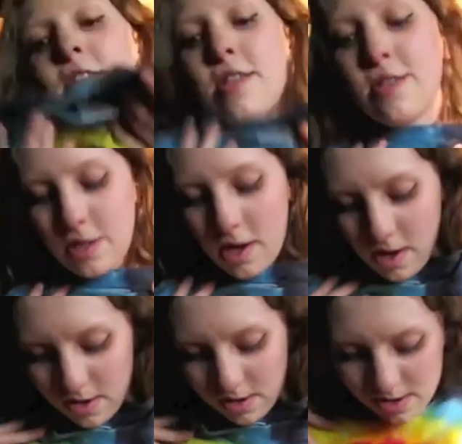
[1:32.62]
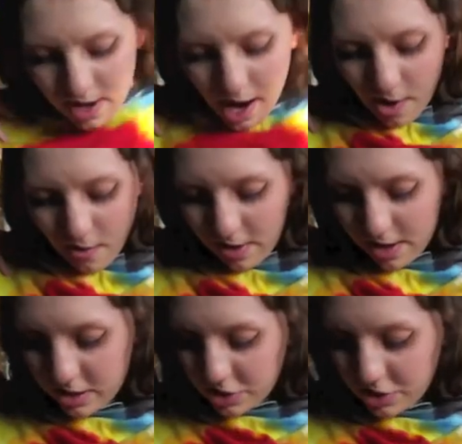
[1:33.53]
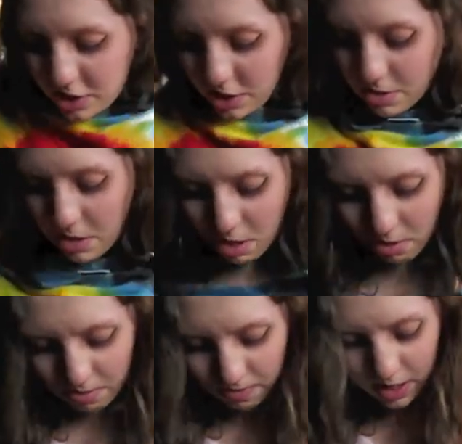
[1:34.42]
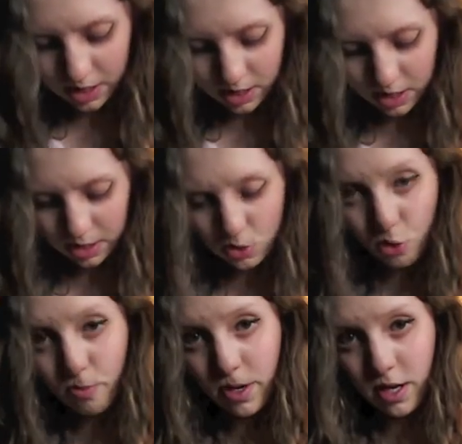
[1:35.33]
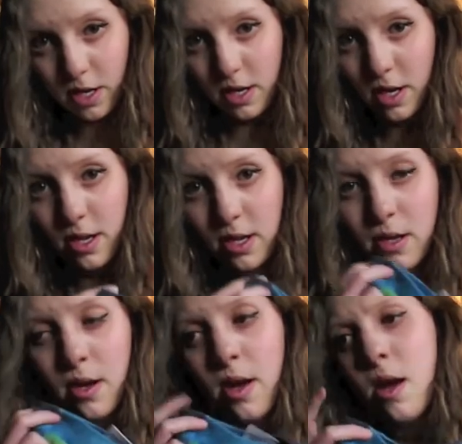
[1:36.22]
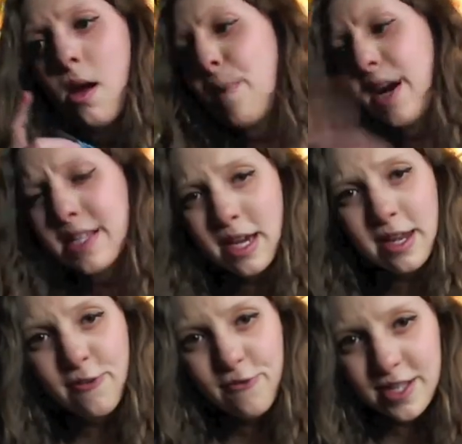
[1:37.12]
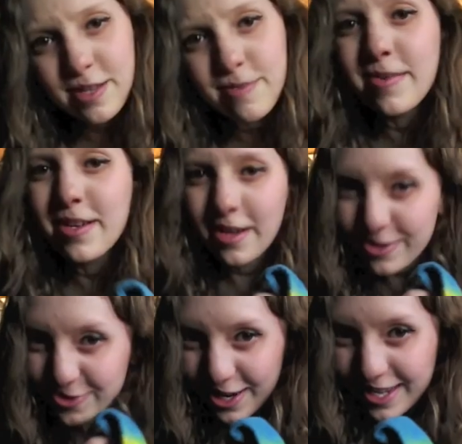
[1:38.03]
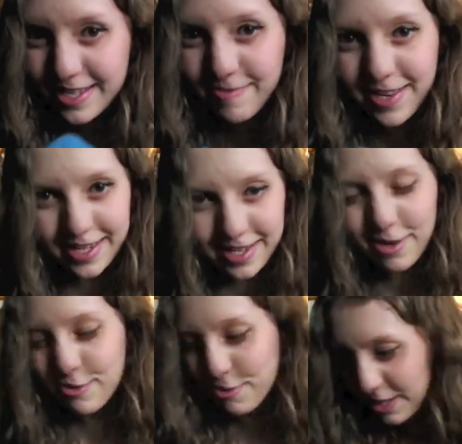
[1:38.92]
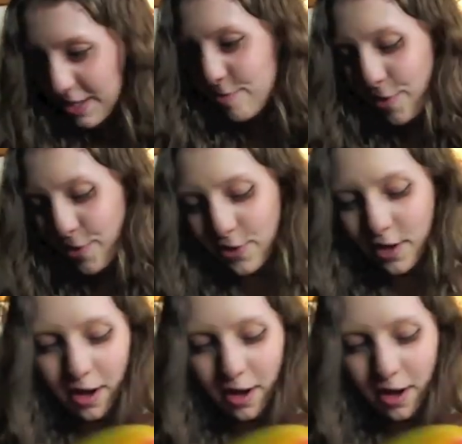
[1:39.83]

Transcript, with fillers: So now it just fits normally, and back then it fitted me like a dress because I was really small.